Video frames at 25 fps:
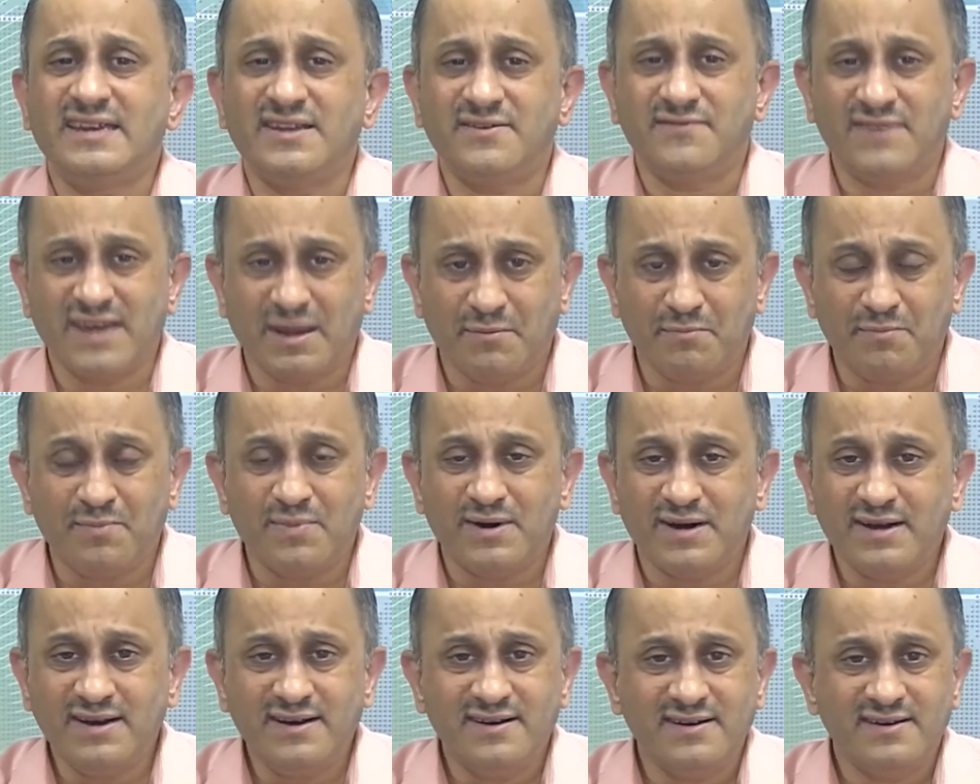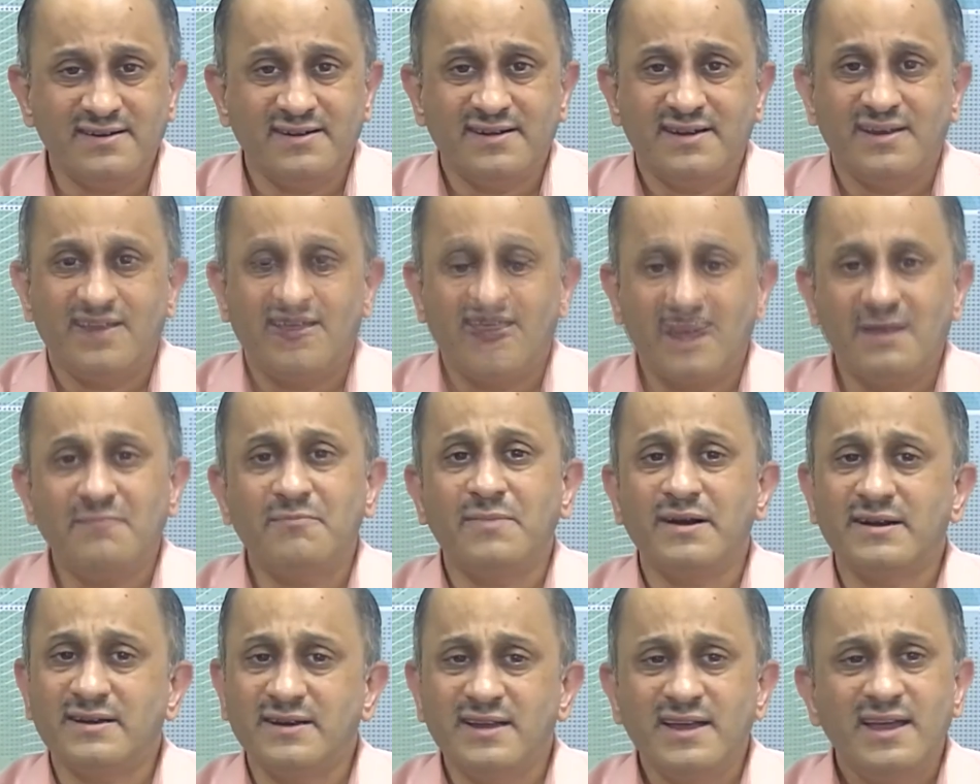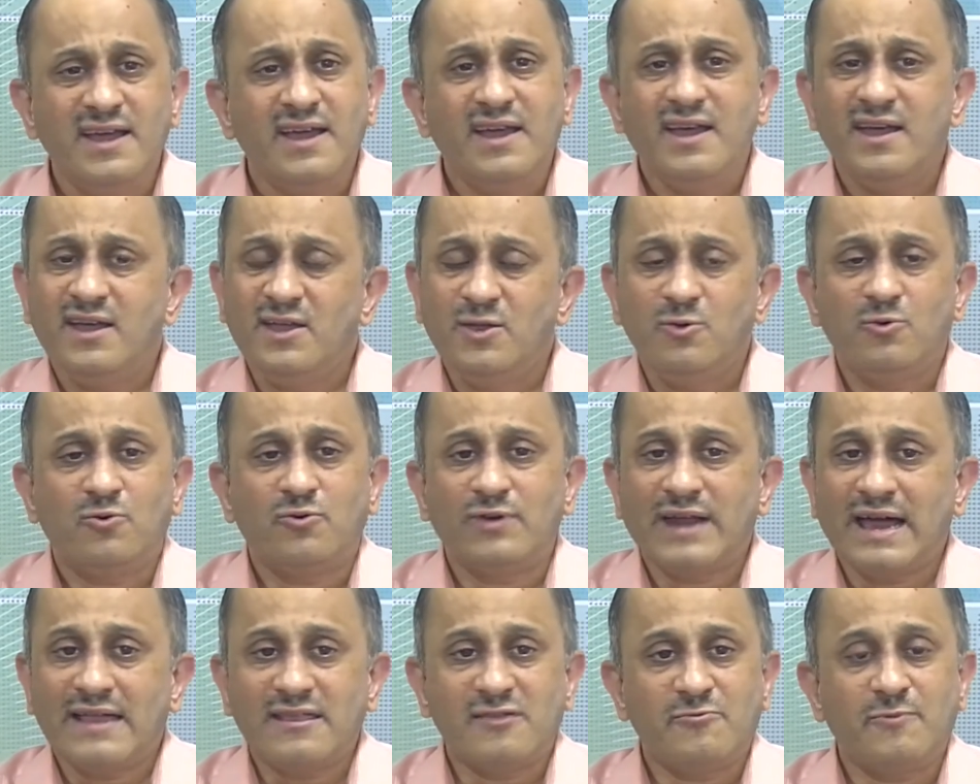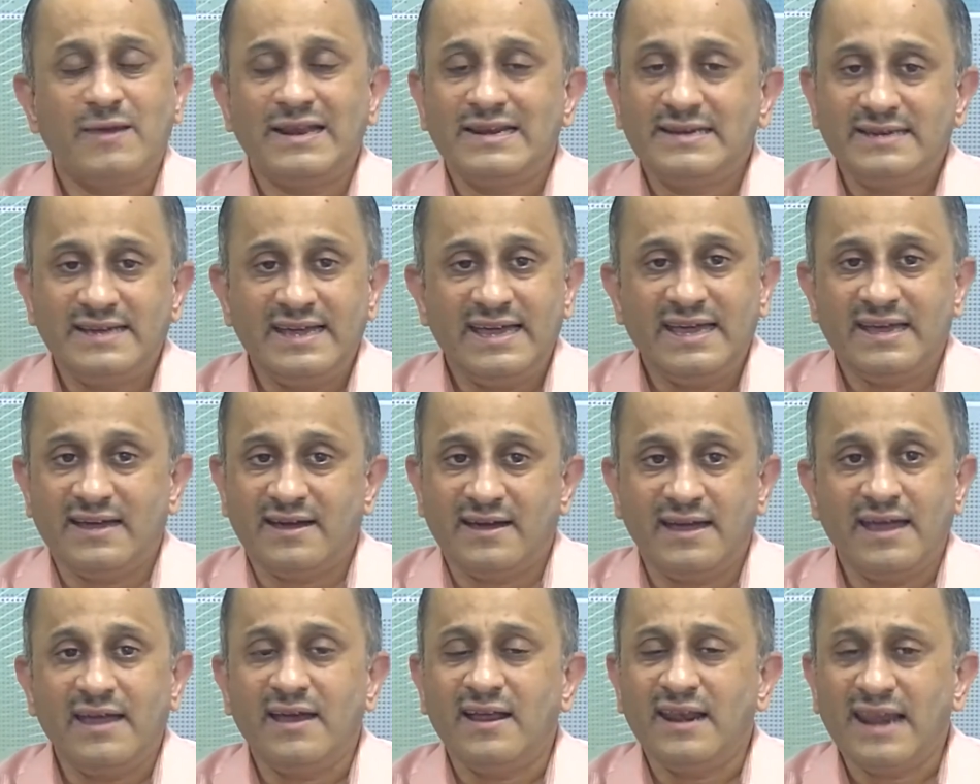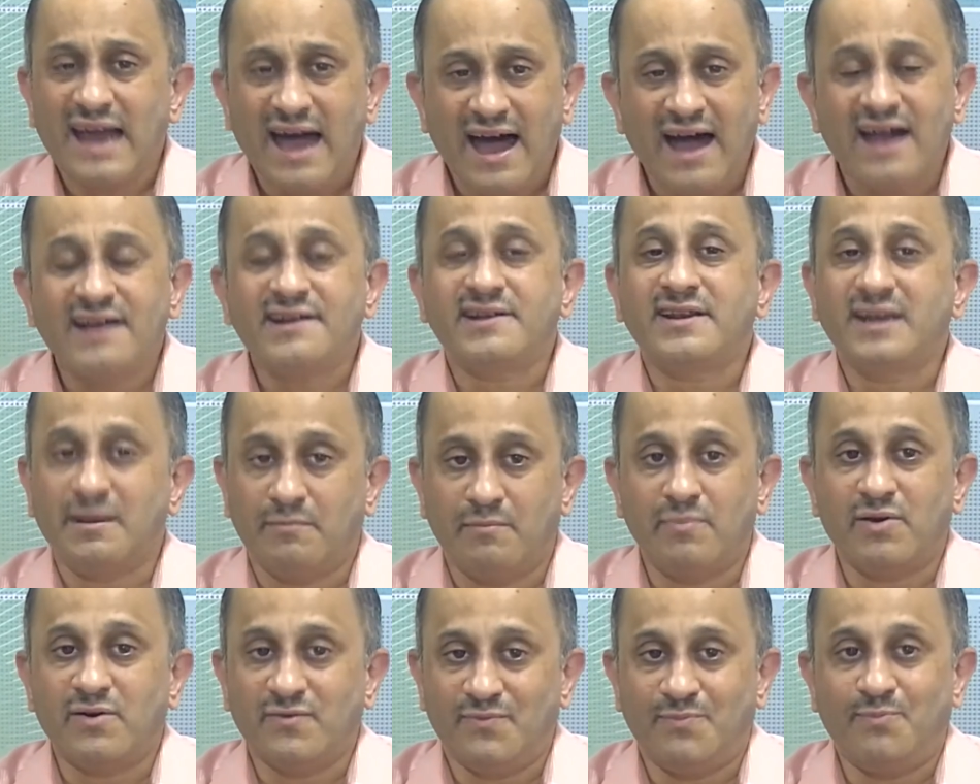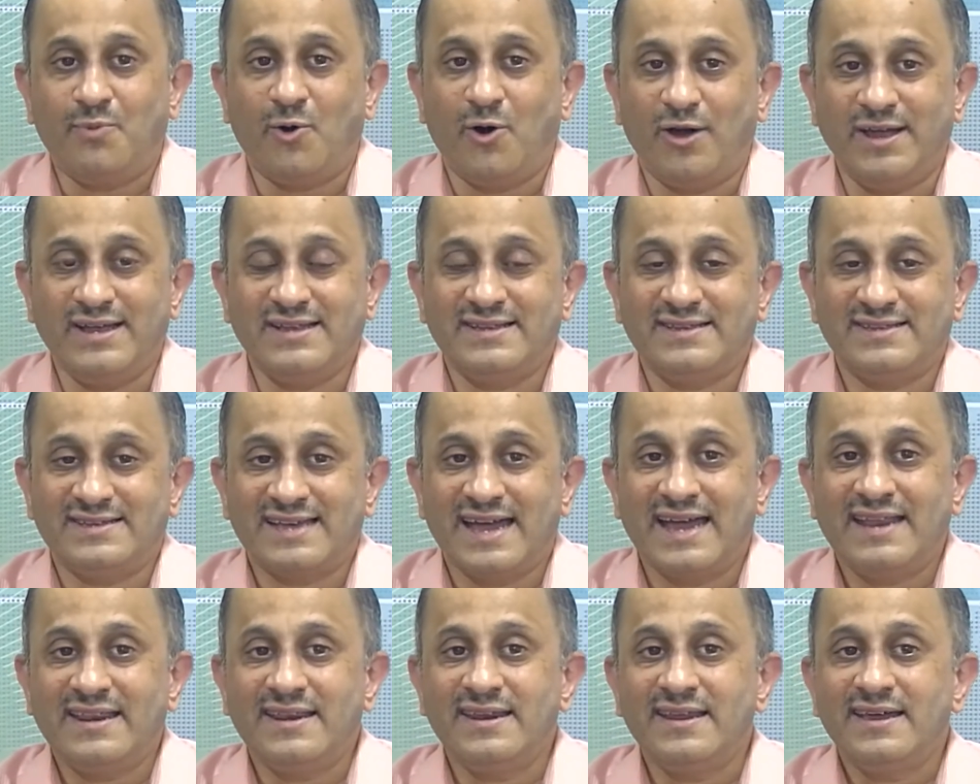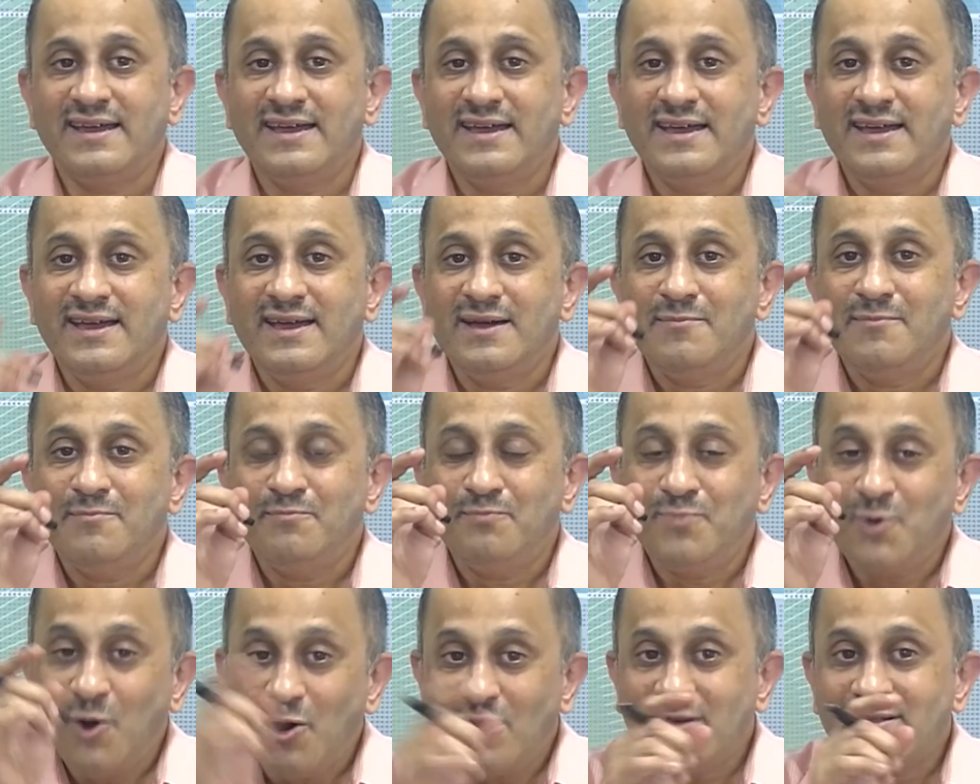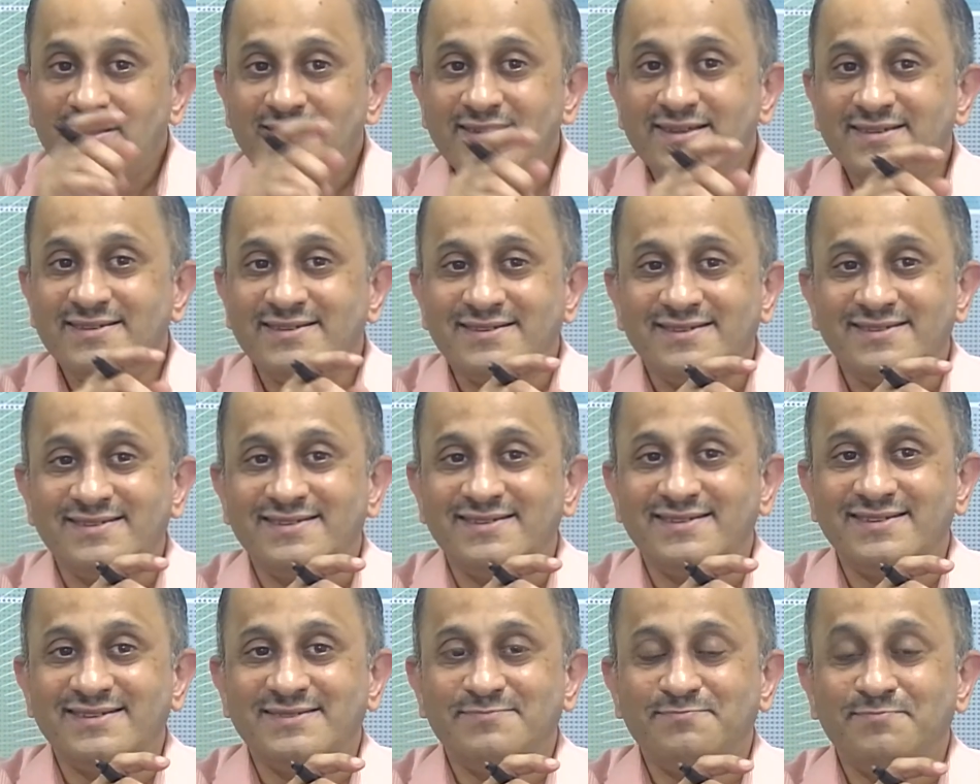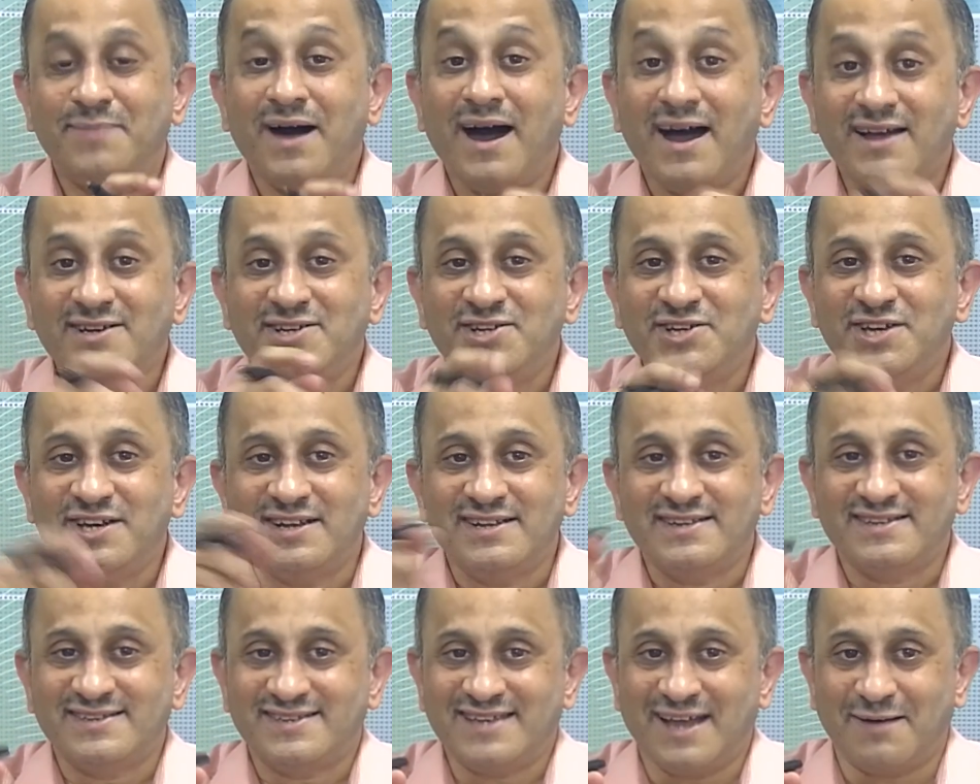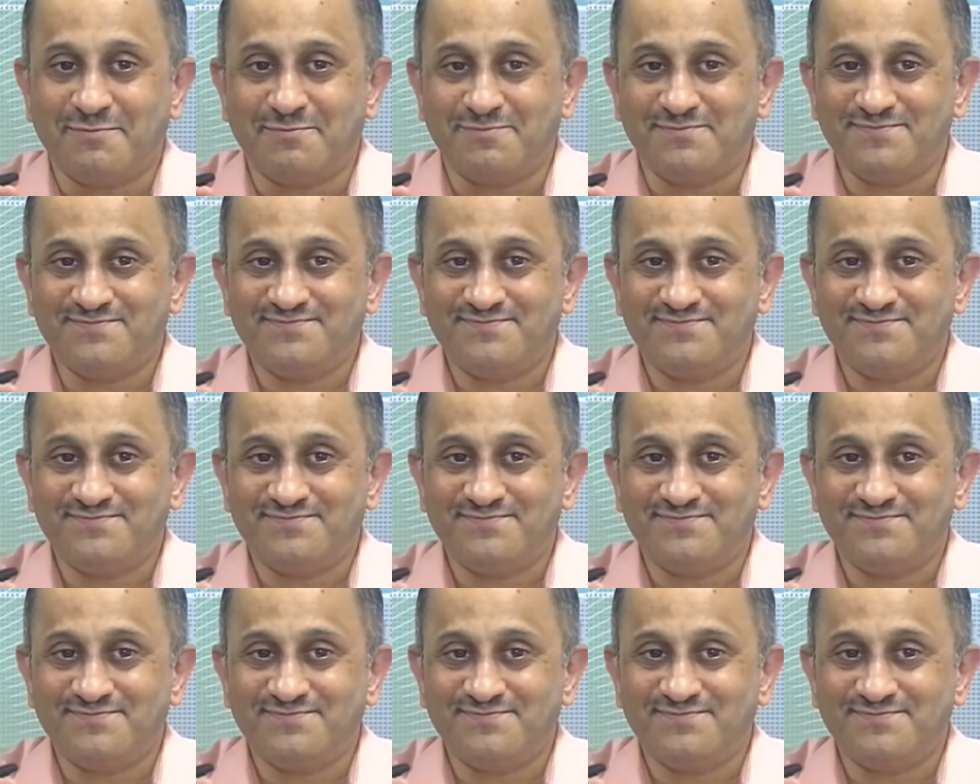number, but you could as well take large number of points and plot this partial sum.